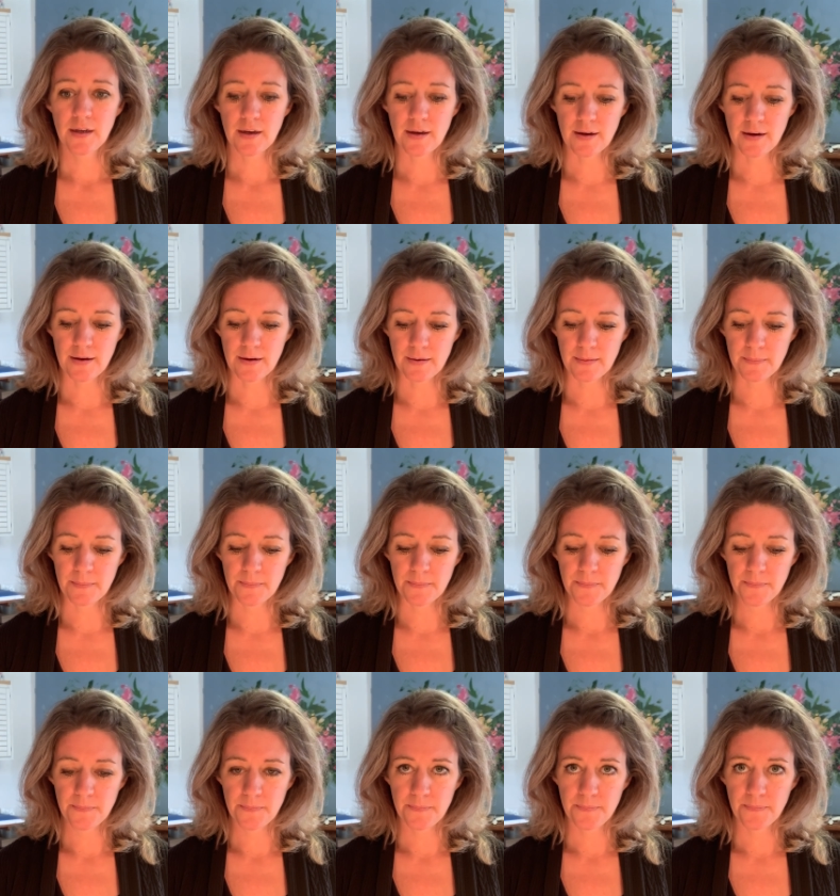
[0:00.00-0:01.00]
um,
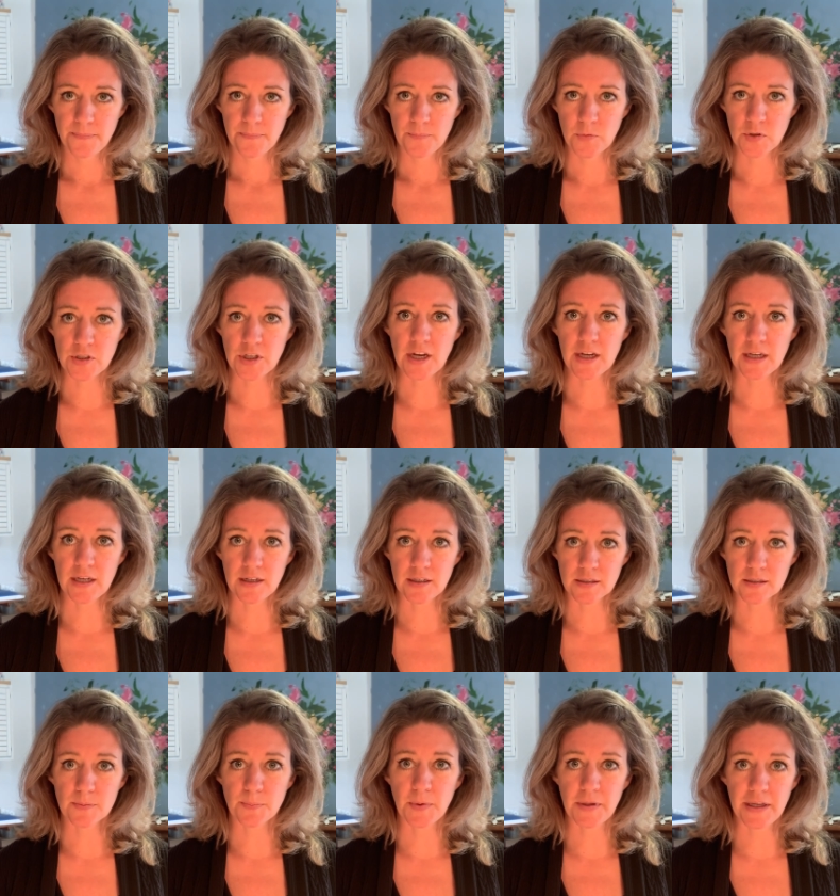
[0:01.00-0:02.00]
which I can
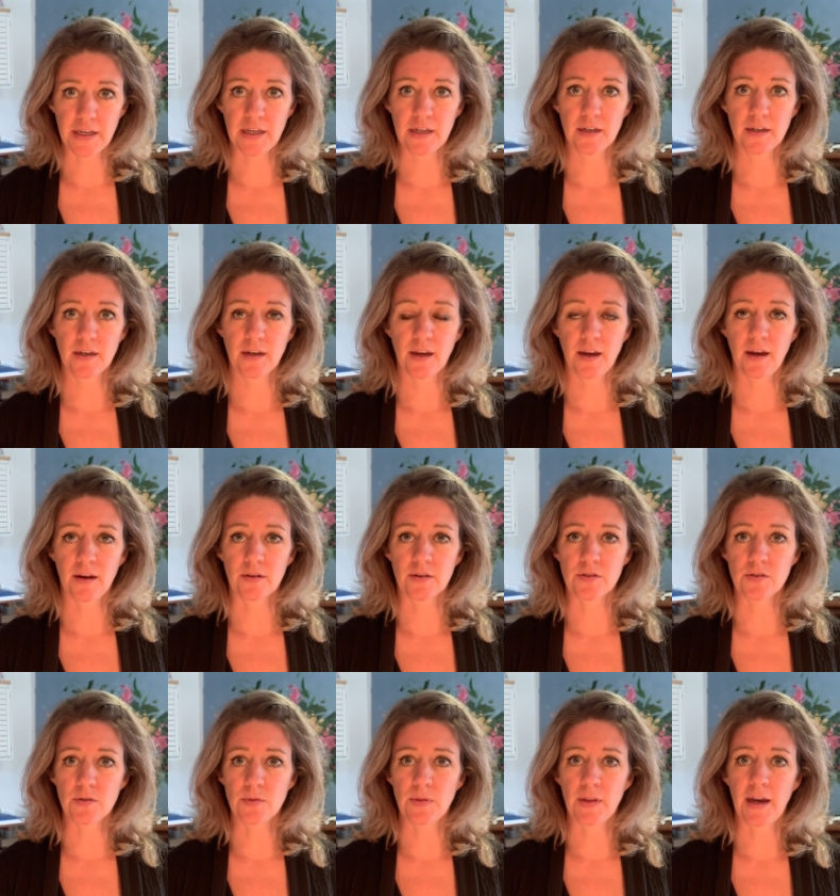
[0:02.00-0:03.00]
explain how to
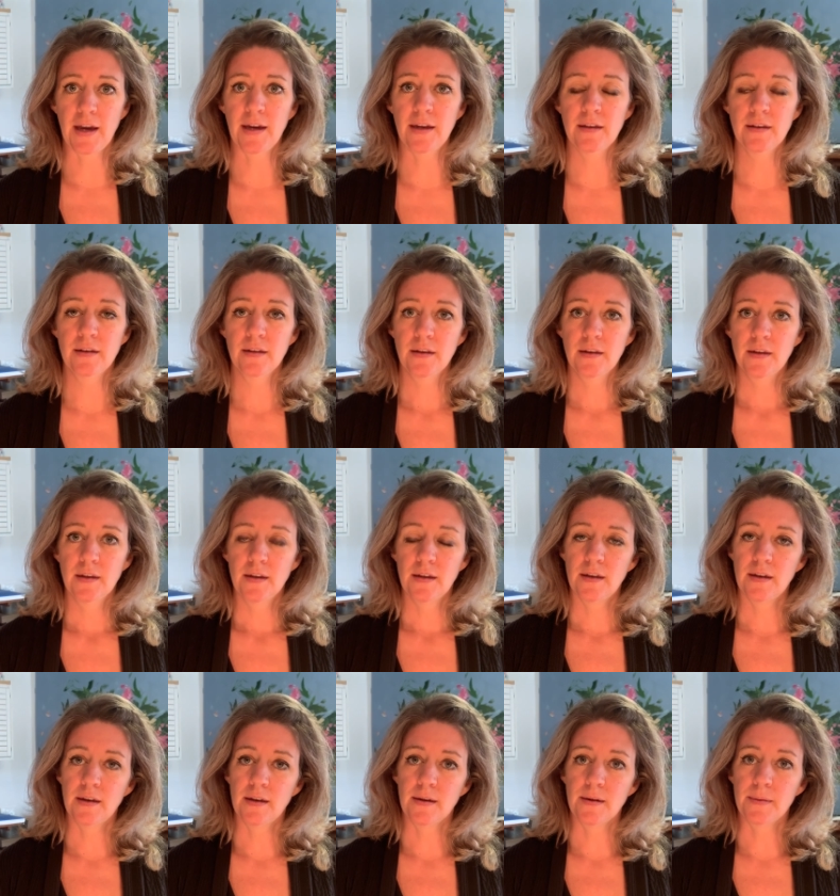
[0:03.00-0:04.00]
do that,
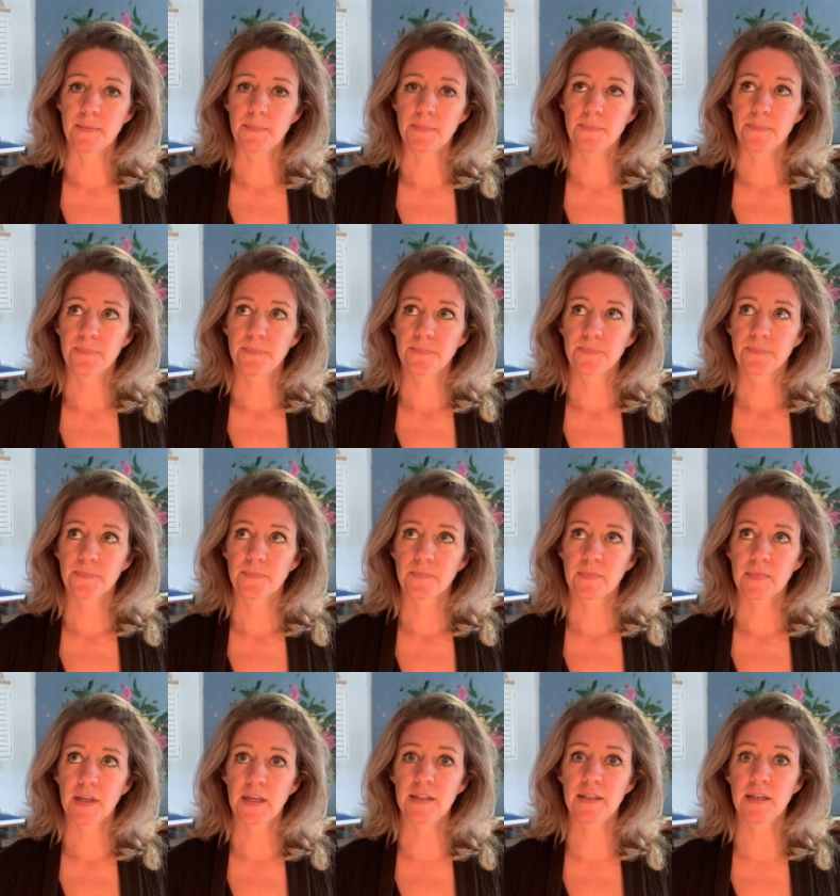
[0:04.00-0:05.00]
um,
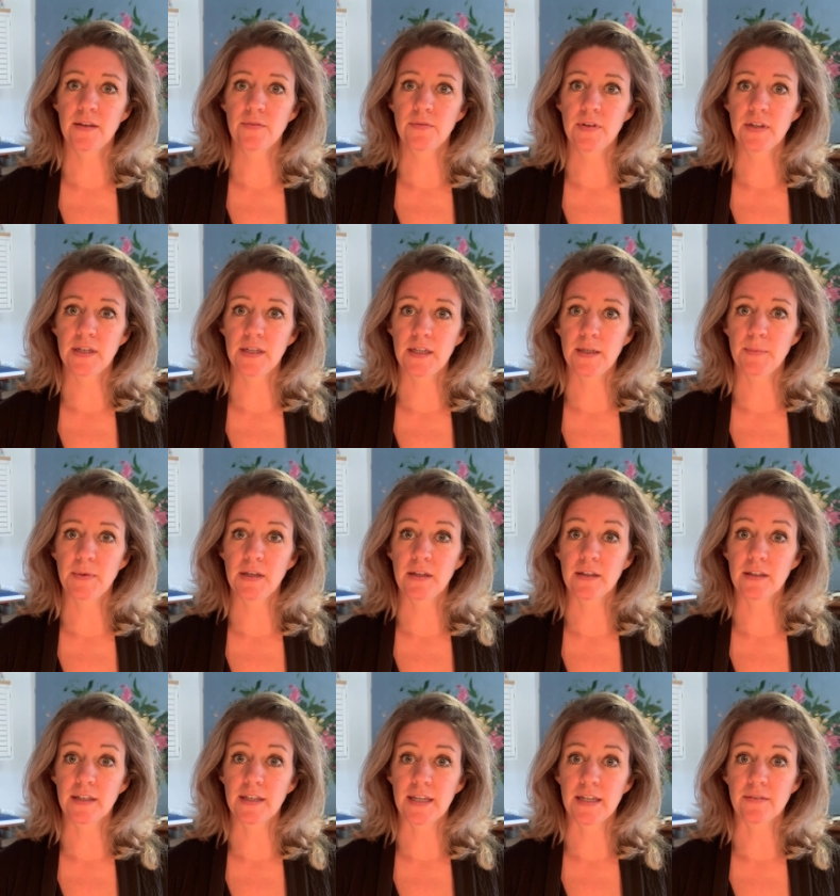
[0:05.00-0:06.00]
and then via email
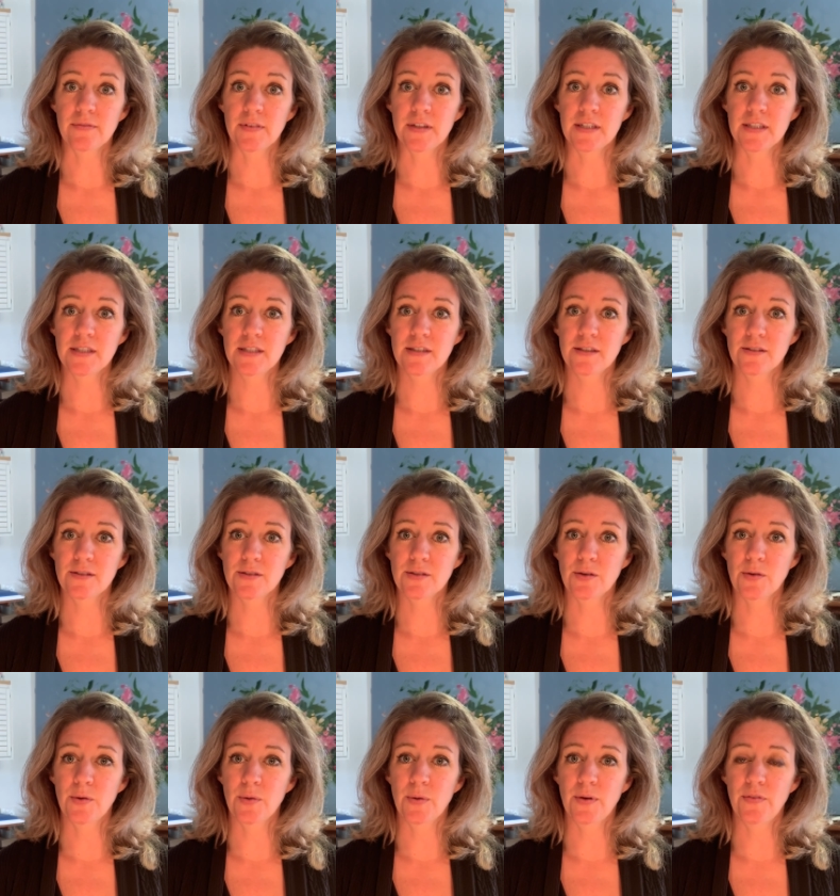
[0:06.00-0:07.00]
and Canvas.
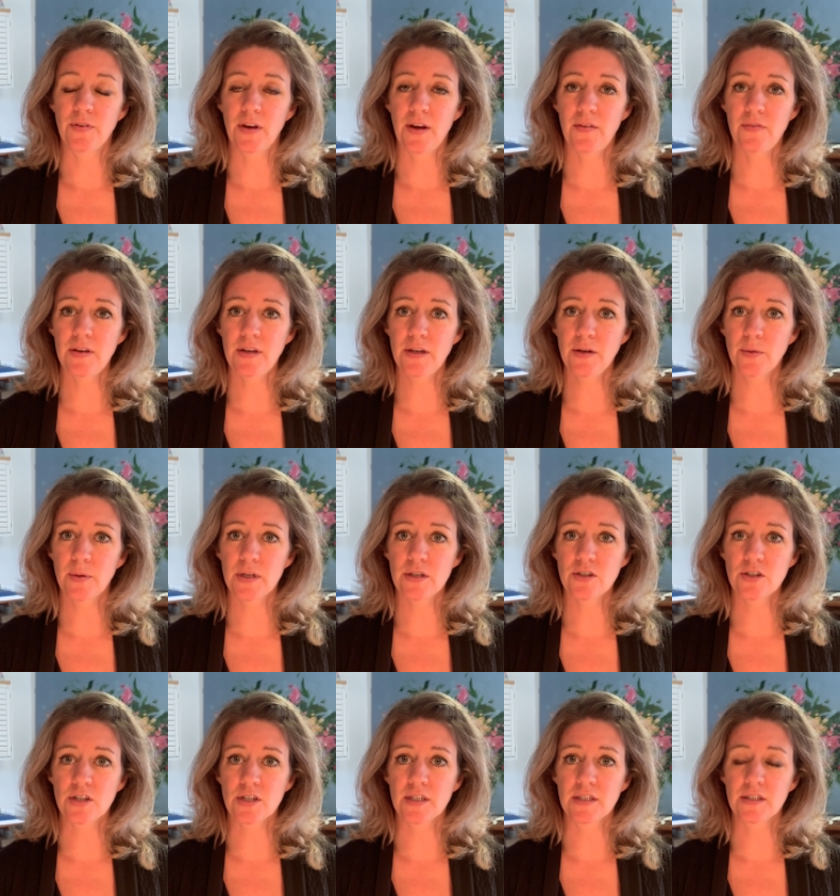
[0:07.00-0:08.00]
So if you have any
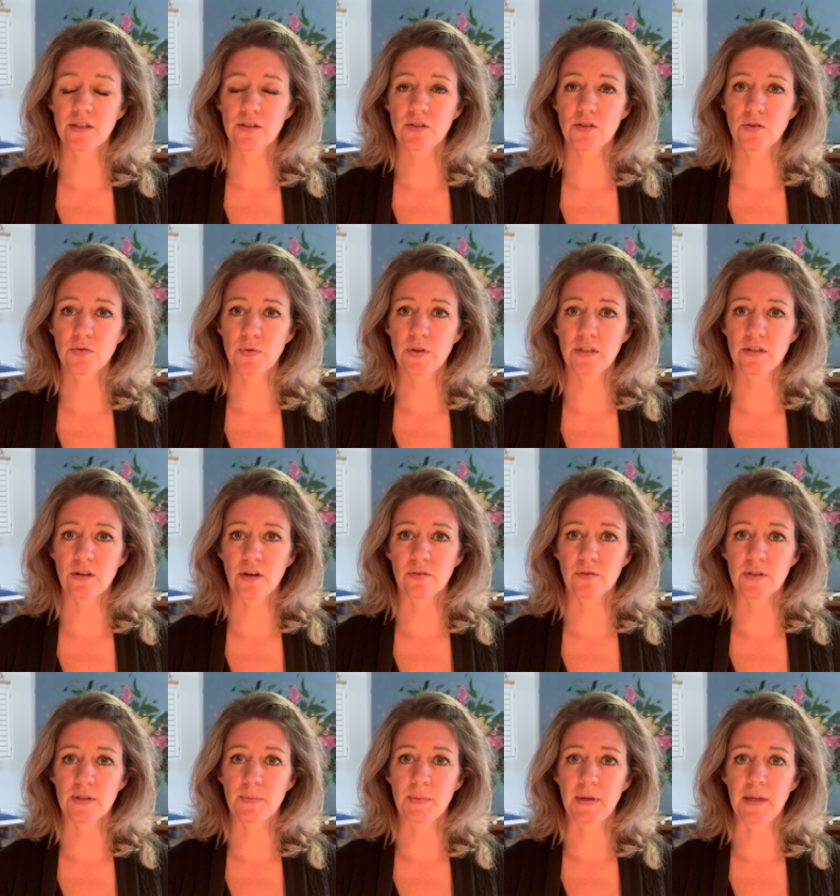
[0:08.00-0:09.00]
questions, just reach
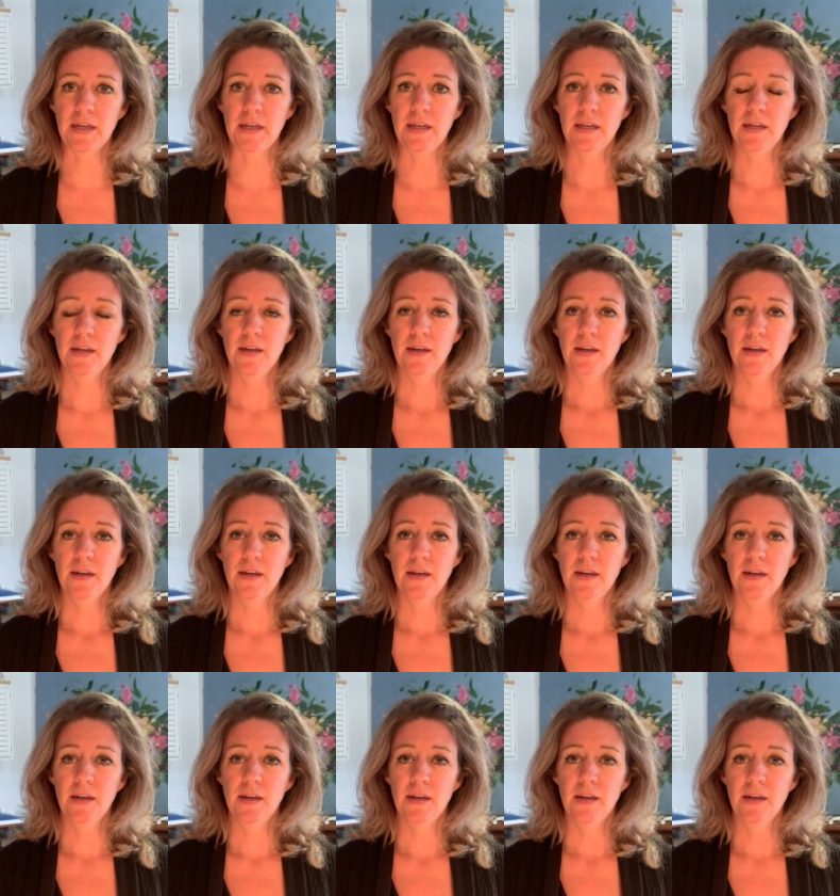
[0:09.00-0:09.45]
out to me.